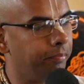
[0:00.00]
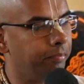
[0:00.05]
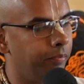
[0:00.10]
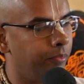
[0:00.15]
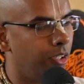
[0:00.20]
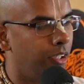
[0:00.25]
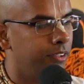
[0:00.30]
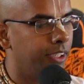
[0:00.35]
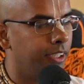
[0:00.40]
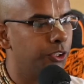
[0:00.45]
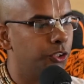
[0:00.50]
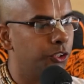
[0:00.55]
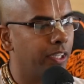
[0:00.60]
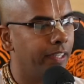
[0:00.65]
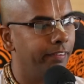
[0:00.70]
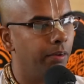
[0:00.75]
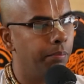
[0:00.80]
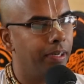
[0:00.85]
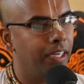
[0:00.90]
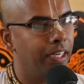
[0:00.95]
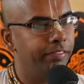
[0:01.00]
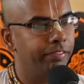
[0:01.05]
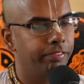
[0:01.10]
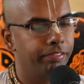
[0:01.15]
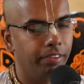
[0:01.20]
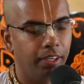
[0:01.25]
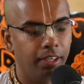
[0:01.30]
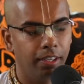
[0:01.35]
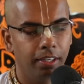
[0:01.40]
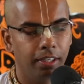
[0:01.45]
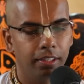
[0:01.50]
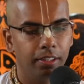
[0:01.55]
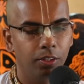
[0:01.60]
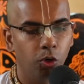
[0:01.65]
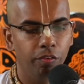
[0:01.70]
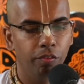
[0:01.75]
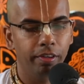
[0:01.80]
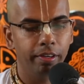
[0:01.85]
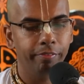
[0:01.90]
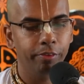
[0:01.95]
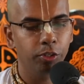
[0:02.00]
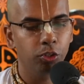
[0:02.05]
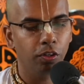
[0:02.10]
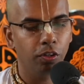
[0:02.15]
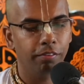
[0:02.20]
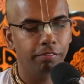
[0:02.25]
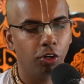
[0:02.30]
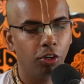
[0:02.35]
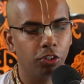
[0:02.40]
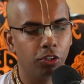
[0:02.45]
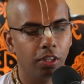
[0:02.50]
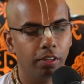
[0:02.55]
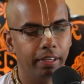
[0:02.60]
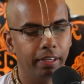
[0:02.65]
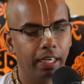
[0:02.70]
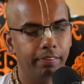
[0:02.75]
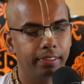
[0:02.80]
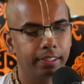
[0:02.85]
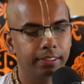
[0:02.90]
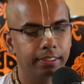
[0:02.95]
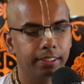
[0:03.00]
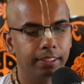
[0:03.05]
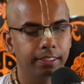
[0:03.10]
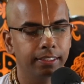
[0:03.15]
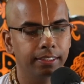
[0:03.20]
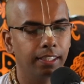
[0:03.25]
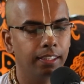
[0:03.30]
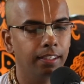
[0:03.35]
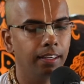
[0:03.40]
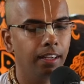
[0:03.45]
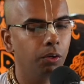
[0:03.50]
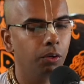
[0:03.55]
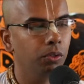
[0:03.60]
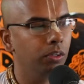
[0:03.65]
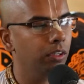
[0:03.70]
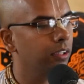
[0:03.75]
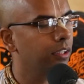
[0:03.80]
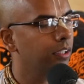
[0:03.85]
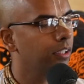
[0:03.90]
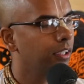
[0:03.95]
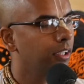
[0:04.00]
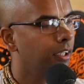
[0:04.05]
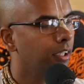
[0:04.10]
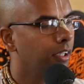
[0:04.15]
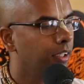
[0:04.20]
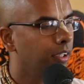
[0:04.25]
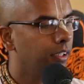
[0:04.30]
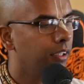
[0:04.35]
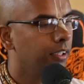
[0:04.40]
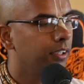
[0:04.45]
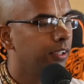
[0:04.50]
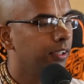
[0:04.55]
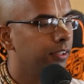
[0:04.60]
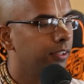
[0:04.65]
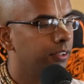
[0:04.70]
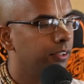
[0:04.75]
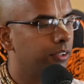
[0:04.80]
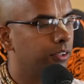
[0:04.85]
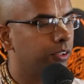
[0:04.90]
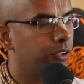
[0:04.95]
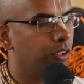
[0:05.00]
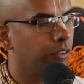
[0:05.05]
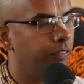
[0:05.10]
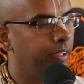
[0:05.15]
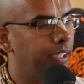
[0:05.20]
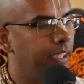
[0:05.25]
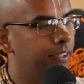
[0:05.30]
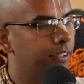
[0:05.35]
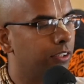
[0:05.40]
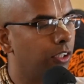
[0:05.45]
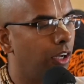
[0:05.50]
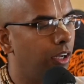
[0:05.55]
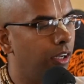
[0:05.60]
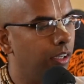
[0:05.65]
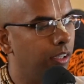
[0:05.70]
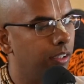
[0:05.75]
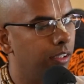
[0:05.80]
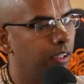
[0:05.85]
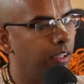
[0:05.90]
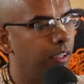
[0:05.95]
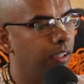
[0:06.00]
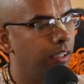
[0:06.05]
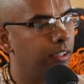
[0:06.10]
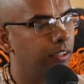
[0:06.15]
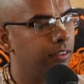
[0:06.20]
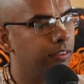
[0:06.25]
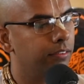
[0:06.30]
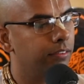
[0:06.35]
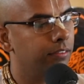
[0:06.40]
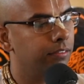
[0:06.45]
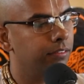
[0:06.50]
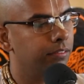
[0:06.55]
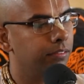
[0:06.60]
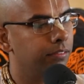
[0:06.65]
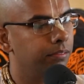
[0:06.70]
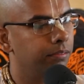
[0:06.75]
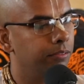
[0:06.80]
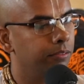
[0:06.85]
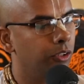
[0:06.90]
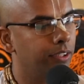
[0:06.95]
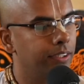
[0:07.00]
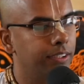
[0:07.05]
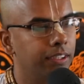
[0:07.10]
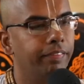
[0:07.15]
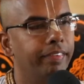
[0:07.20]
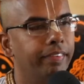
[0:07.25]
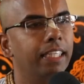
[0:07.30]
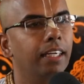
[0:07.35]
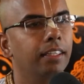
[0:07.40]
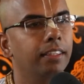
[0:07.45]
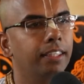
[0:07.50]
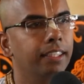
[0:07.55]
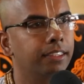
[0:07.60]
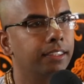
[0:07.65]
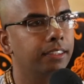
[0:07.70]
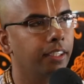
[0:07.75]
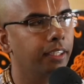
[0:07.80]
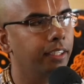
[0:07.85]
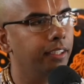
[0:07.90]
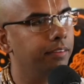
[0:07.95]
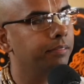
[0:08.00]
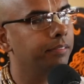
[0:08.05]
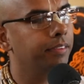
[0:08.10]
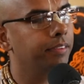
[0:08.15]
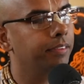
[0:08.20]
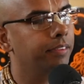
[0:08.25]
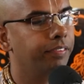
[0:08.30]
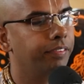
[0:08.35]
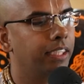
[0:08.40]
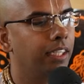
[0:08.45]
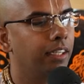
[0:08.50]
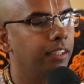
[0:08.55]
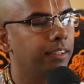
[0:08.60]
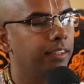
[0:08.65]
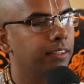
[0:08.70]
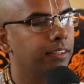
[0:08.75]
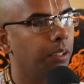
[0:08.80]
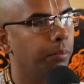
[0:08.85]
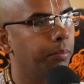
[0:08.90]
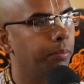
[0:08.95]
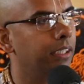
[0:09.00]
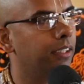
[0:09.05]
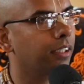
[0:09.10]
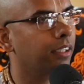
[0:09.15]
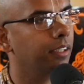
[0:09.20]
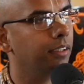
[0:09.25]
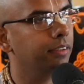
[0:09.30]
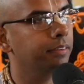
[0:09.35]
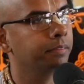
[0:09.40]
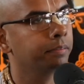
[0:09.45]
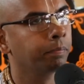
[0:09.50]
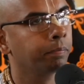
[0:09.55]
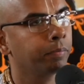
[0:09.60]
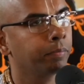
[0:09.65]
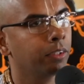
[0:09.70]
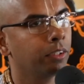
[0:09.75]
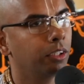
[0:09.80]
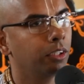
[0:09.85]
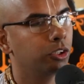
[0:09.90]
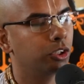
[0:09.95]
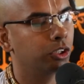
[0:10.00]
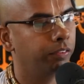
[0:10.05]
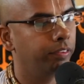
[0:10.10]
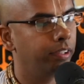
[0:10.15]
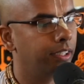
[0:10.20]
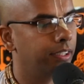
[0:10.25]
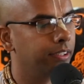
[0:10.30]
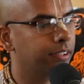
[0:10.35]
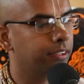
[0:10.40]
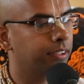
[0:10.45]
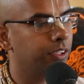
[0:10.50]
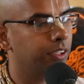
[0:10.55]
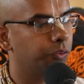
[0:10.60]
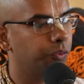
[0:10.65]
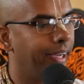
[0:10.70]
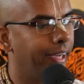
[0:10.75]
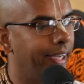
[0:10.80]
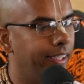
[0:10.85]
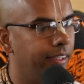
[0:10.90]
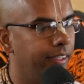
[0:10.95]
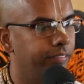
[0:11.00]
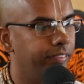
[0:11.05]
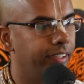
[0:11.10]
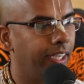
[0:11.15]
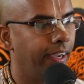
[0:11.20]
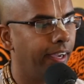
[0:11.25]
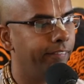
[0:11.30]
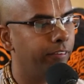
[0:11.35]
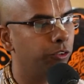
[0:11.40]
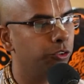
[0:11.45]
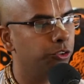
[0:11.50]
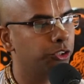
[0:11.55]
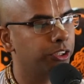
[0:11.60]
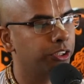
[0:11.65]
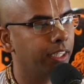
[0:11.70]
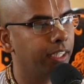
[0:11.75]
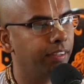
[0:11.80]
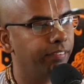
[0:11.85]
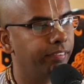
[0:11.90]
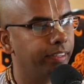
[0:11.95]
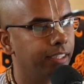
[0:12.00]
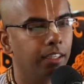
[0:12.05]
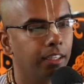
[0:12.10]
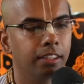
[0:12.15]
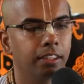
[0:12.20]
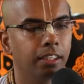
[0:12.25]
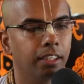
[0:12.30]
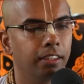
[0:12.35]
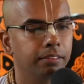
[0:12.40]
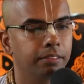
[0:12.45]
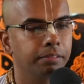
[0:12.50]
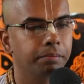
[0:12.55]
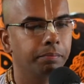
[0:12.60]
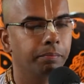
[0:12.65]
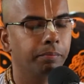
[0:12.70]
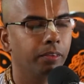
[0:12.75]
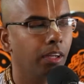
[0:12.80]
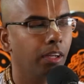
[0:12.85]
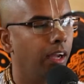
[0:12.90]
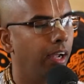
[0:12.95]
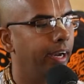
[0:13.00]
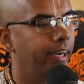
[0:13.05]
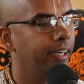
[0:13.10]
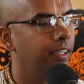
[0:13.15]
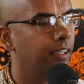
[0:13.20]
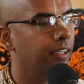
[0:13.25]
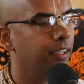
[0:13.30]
just to give a brief overview of what all we have discussed till now. So we saw, this is a Vedantic study, it's Vedanta Syamantaka. So we discussed why we have to study Vedanta and